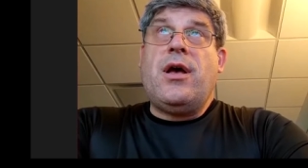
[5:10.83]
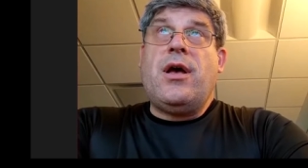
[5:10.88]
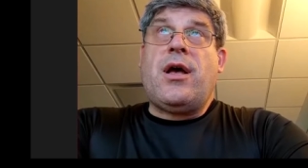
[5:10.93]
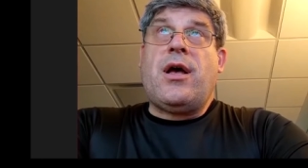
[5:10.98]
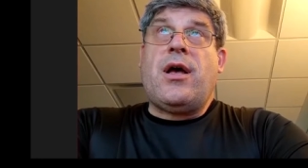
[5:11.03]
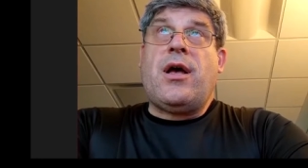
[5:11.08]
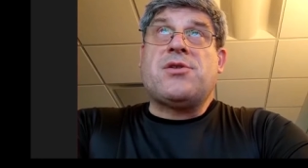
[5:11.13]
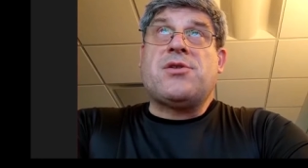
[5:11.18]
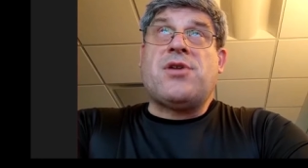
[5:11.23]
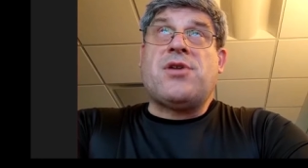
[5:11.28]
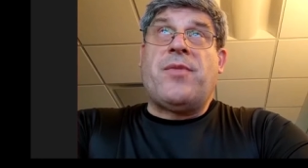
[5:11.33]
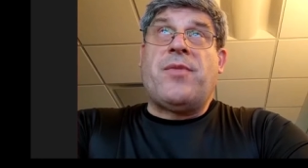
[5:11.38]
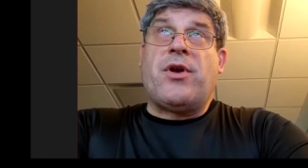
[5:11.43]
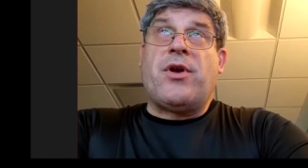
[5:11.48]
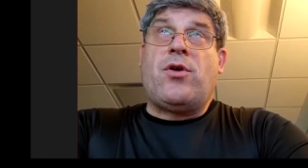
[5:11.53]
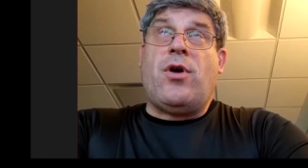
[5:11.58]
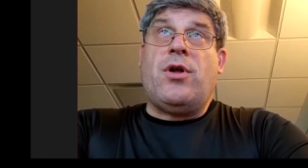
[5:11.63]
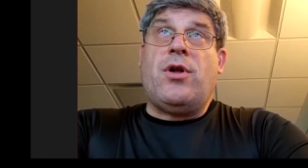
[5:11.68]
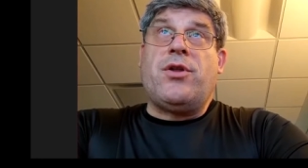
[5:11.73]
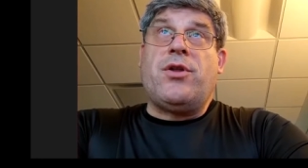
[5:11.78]
uh, something
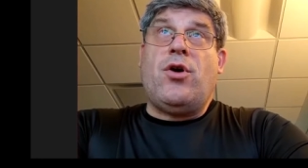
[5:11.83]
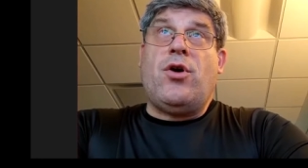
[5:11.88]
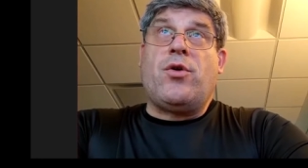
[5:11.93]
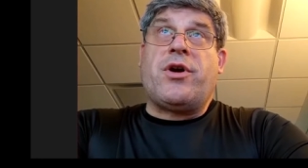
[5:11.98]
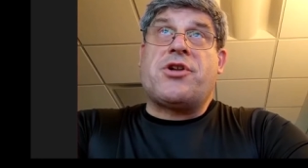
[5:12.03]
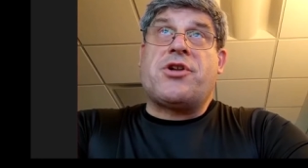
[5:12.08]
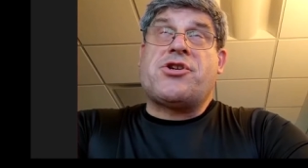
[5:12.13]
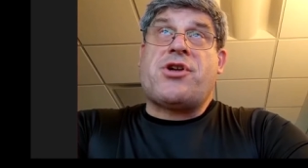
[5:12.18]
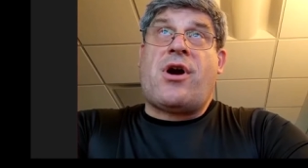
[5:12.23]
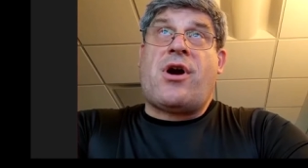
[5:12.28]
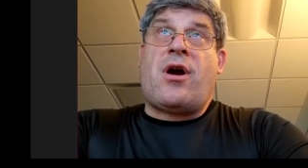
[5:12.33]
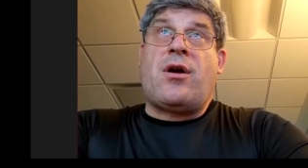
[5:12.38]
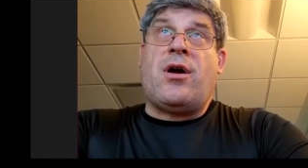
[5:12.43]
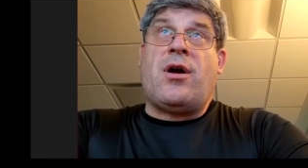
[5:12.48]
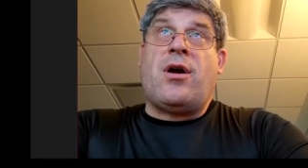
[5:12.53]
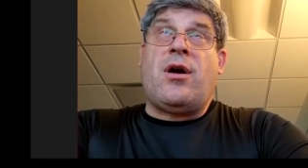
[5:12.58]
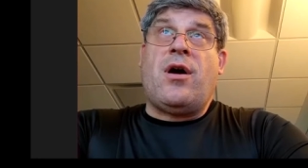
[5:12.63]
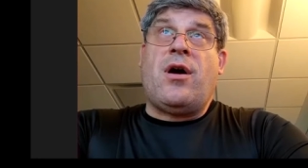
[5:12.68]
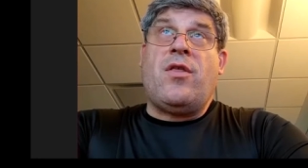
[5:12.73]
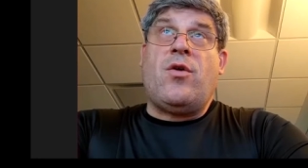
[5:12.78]
called
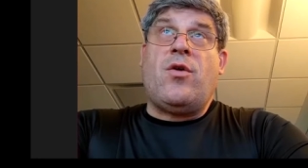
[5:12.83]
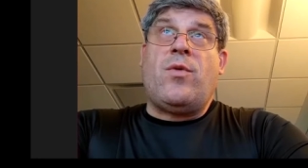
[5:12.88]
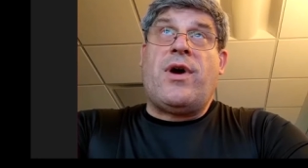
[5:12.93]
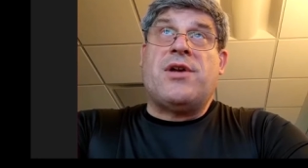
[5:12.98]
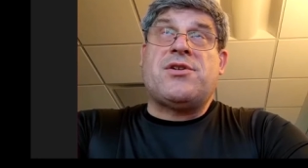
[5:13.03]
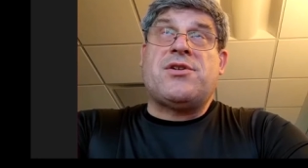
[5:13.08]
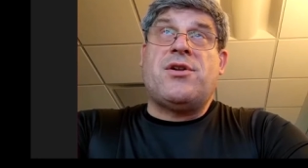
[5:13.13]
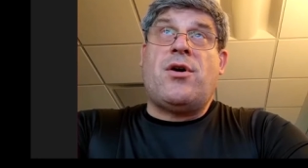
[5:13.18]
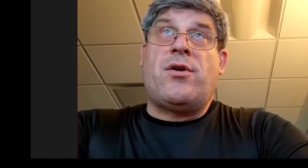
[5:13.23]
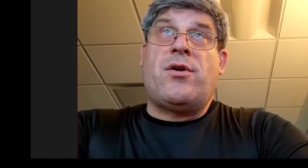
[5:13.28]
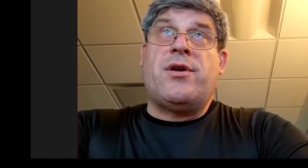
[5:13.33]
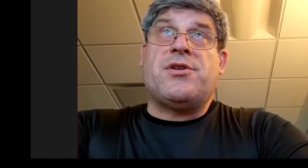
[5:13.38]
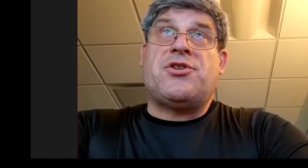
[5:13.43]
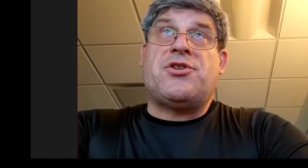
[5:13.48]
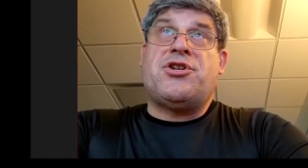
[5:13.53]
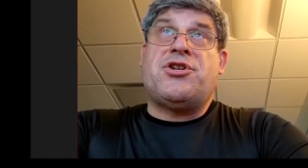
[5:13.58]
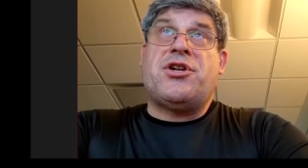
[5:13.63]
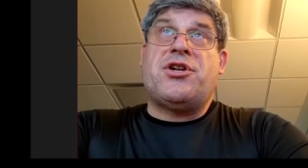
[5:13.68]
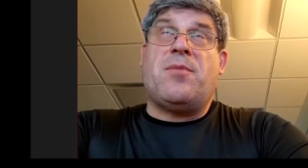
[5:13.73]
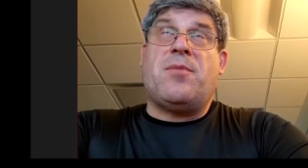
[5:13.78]
Yogacara, otherwise known as
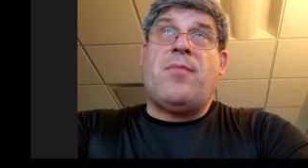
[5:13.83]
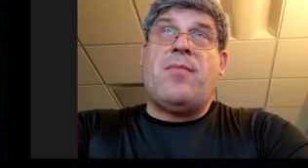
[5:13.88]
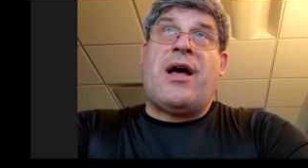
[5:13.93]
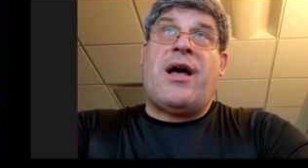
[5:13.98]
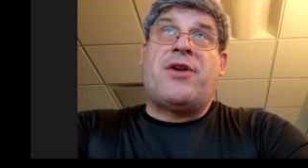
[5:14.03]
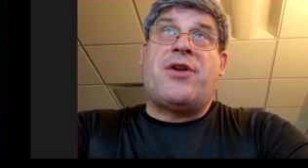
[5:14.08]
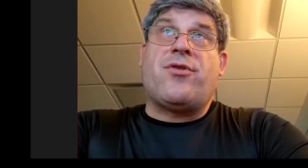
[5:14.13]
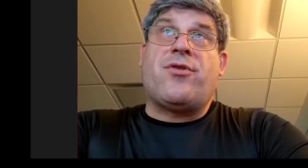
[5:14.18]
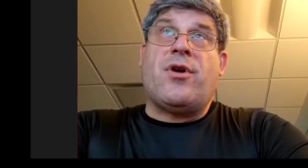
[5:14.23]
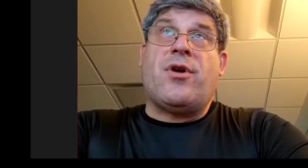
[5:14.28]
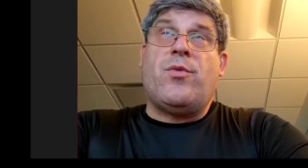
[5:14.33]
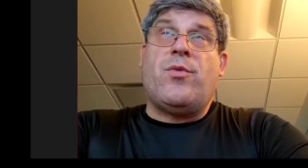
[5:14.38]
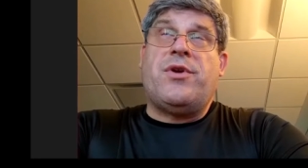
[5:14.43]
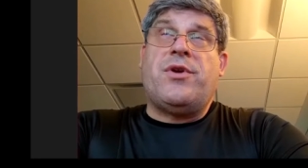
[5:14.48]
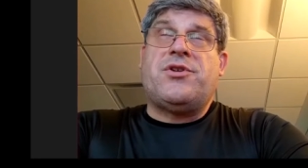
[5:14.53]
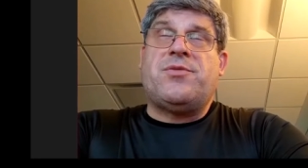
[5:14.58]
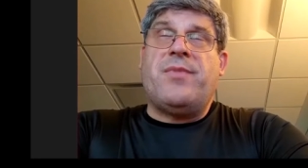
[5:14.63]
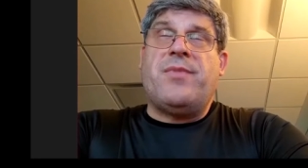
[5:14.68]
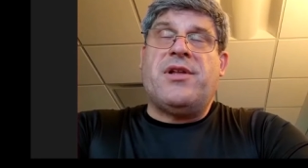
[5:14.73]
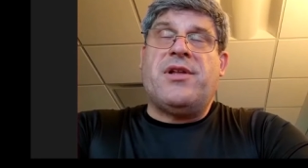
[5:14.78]
Chittamatra,
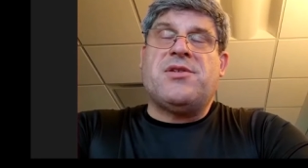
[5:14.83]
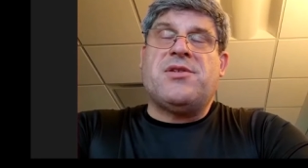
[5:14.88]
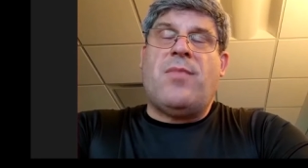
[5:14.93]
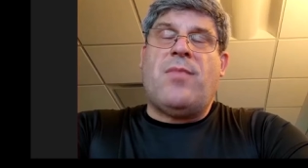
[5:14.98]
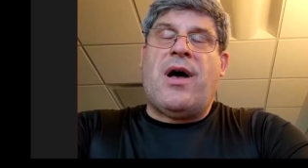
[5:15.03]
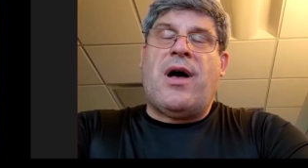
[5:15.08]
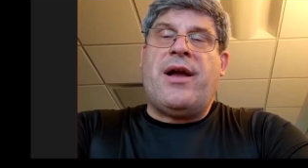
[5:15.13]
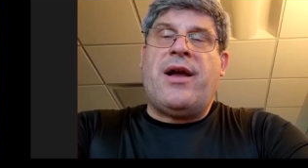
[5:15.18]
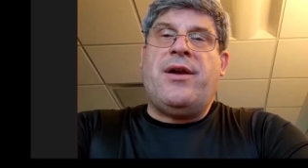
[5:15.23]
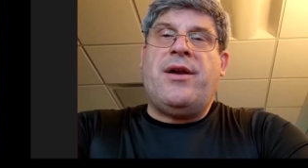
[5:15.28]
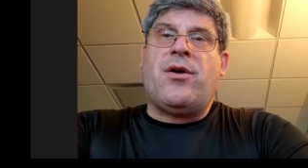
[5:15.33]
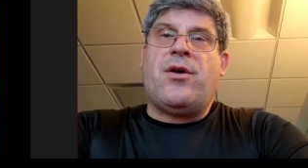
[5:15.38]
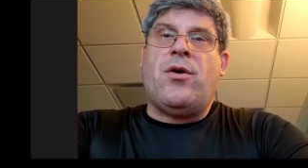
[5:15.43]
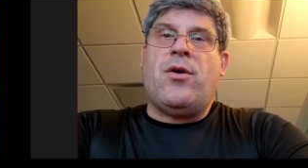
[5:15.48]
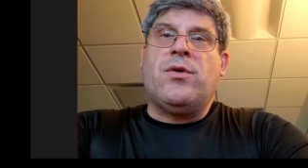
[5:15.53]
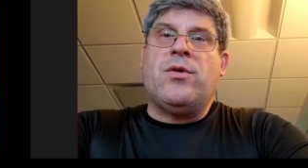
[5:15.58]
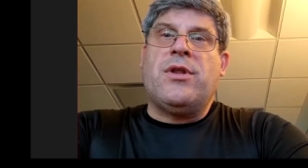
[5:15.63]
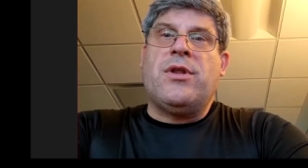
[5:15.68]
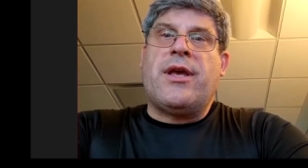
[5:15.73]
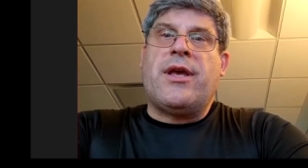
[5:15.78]
which means mind
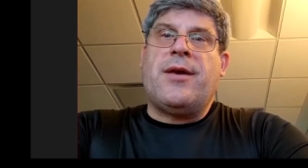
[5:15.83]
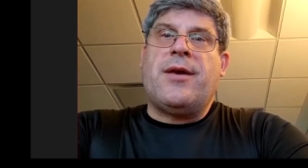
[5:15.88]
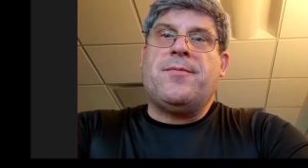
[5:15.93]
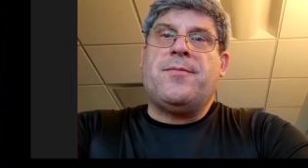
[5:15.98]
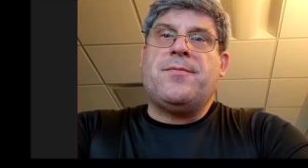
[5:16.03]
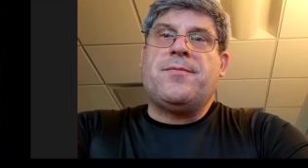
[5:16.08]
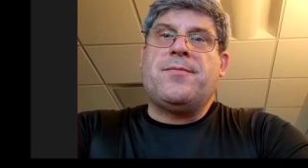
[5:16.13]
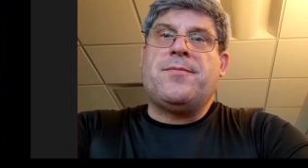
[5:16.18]
only.